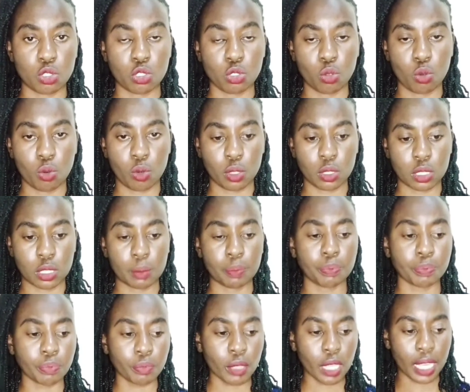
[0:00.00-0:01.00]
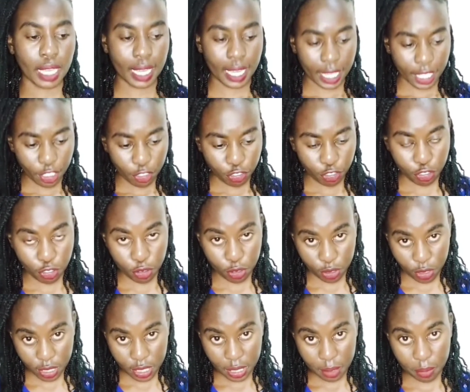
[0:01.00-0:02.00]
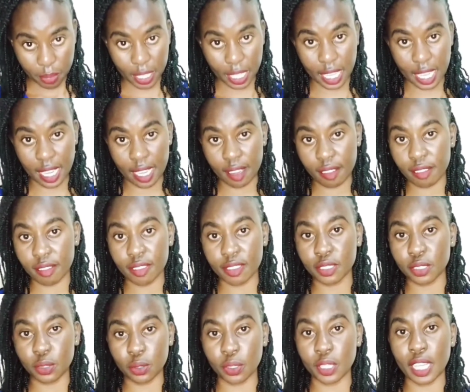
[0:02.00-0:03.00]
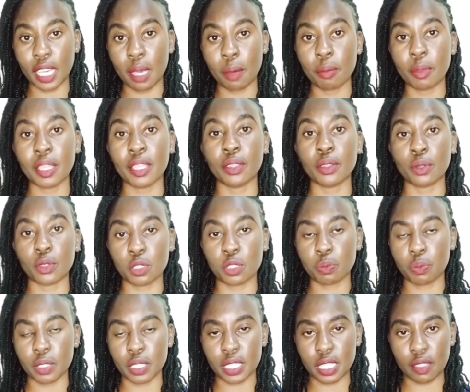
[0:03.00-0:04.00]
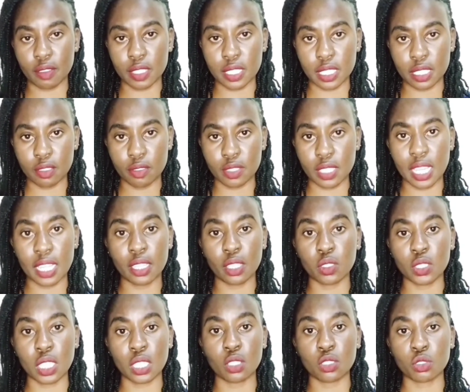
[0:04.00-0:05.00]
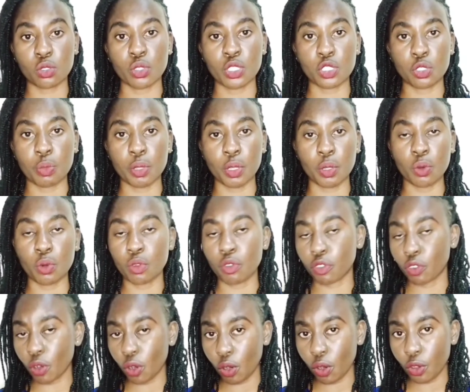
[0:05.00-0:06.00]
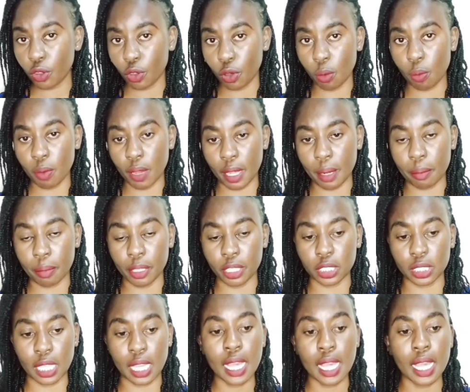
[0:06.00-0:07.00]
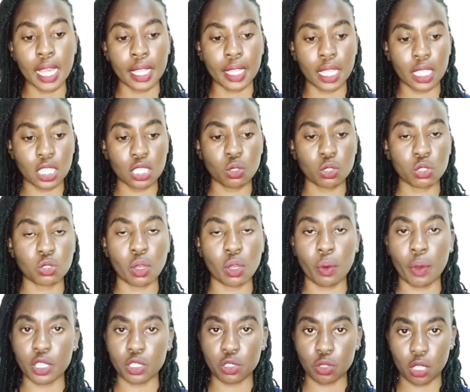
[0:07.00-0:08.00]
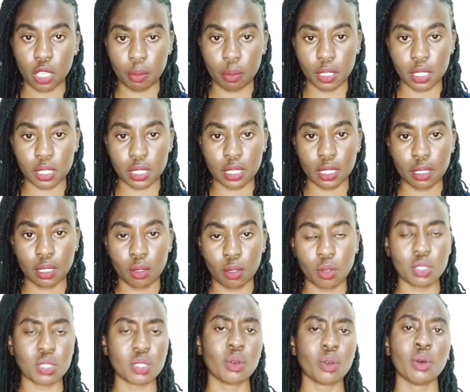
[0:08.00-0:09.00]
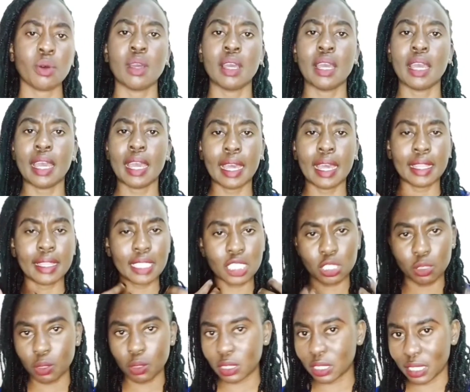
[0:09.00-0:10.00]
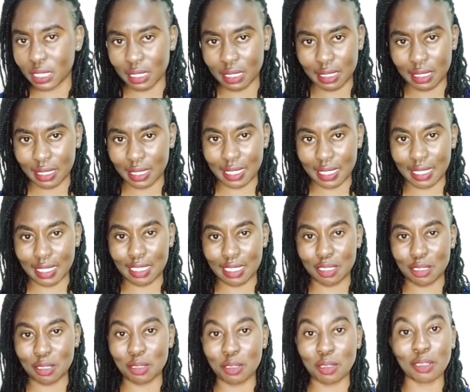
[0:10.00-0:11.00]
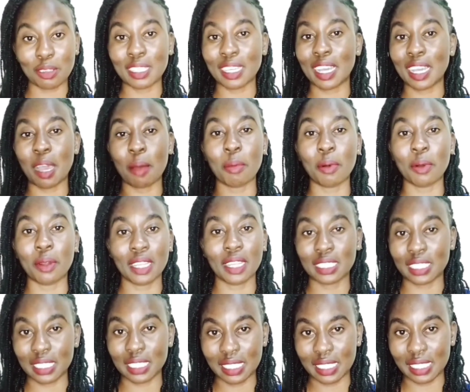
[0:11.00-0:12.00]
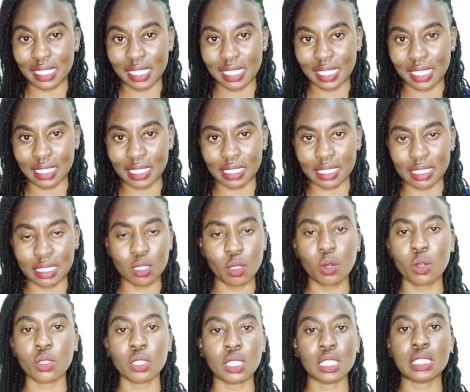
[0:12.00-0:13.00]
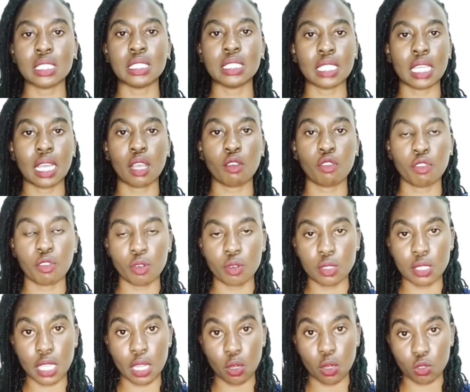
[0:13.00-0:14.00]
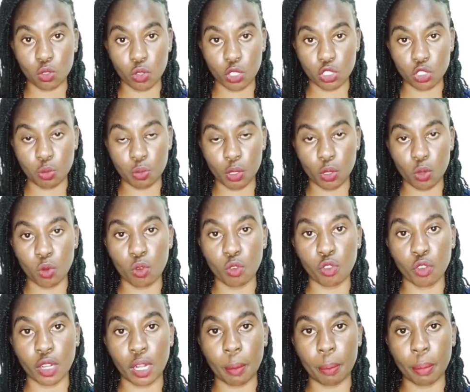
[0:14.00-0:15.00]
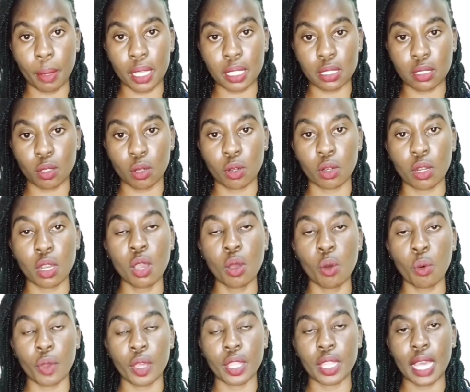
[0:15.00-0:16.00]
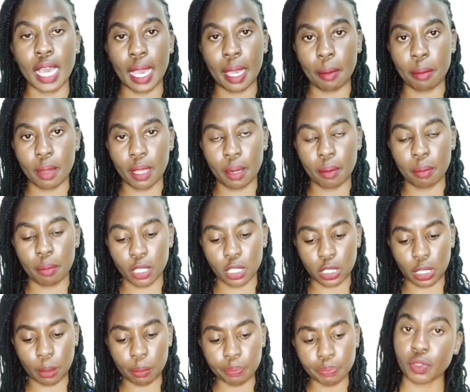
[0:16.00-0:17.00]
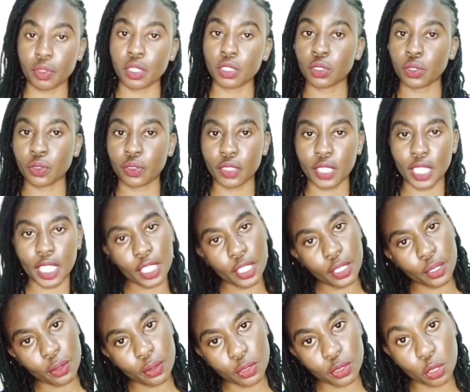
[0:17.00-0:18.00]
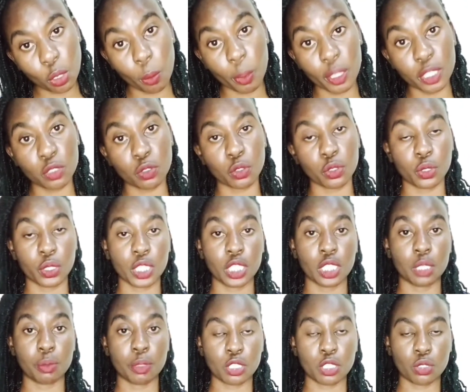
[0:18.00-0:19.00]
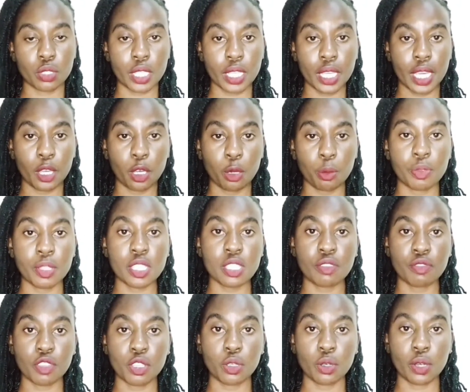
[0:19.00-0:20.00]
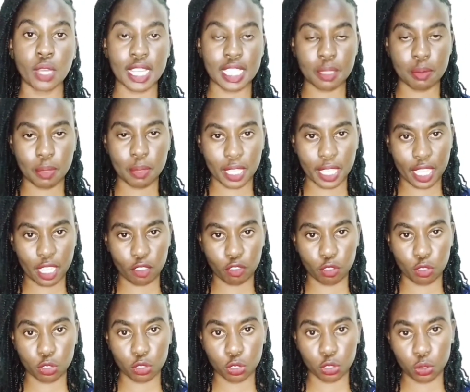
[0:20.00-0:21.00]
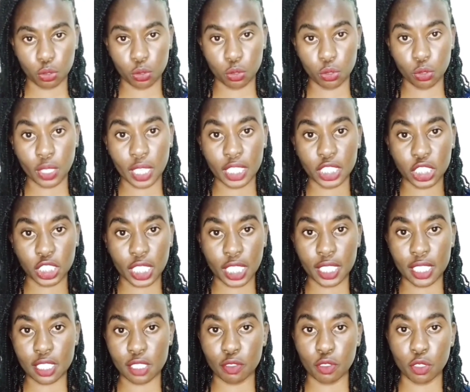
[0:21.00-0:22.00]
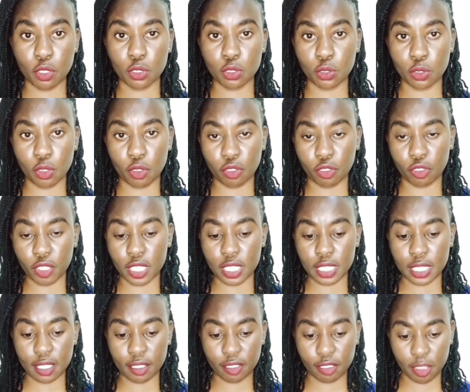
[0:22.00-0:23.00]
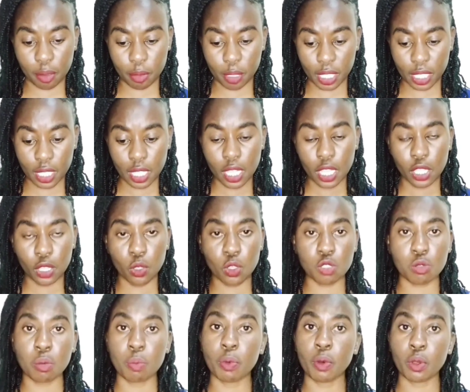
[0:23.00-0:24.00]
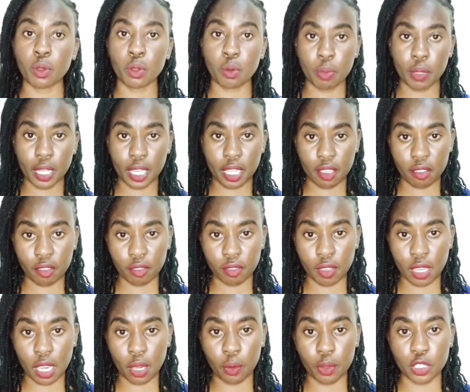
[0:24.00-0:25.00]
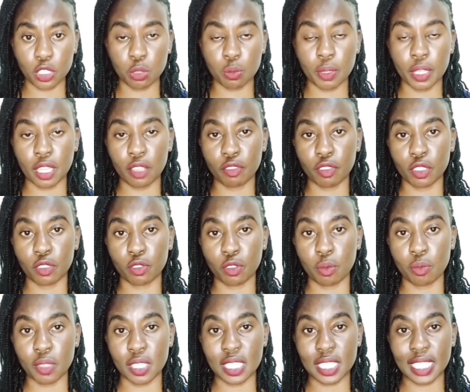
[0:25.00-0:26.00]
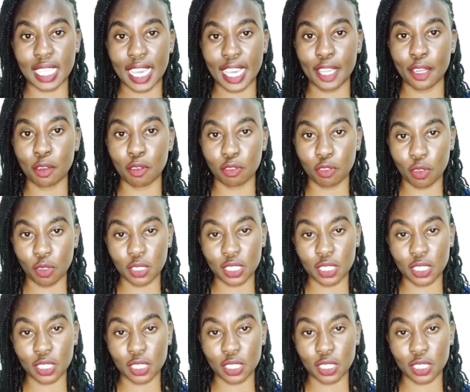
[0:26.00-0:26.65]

what you want. Canned foods may have sodium in those preservatives, and those are not going to be good for your blood pressure. That is what we are going to limit. Also, the sweetened drinks, the carbonated drinks, all these junk foods are not going to be good for a person with high blood pressure. So thank you so much for joining me today. I hope this video has been helpful to you. You can share this video to your friends and family, those people you believe are going to benefit from this kind of